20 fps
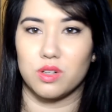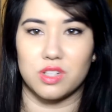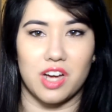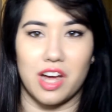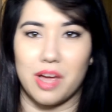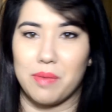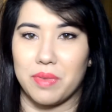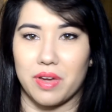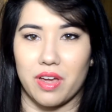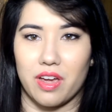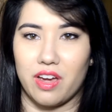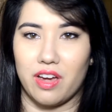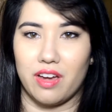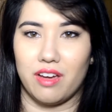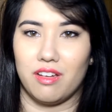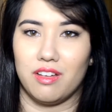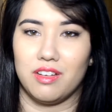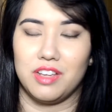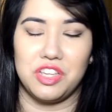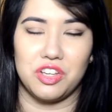time
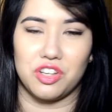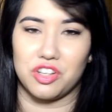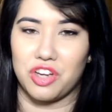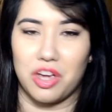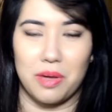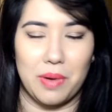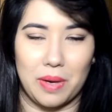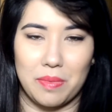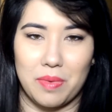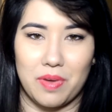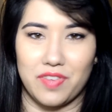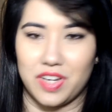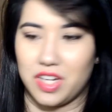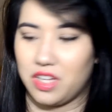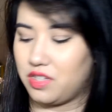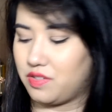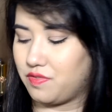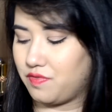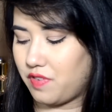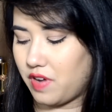ago. You could go back on my
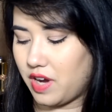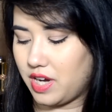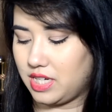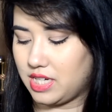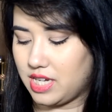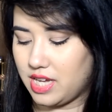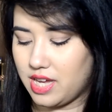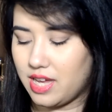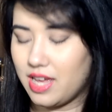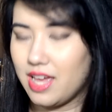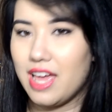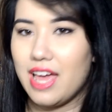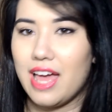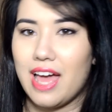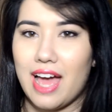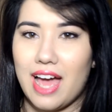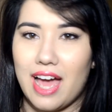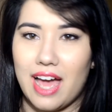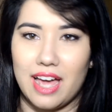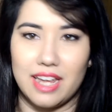videos and find it,
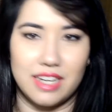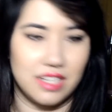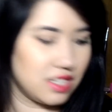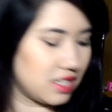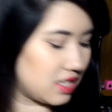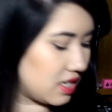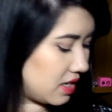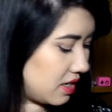and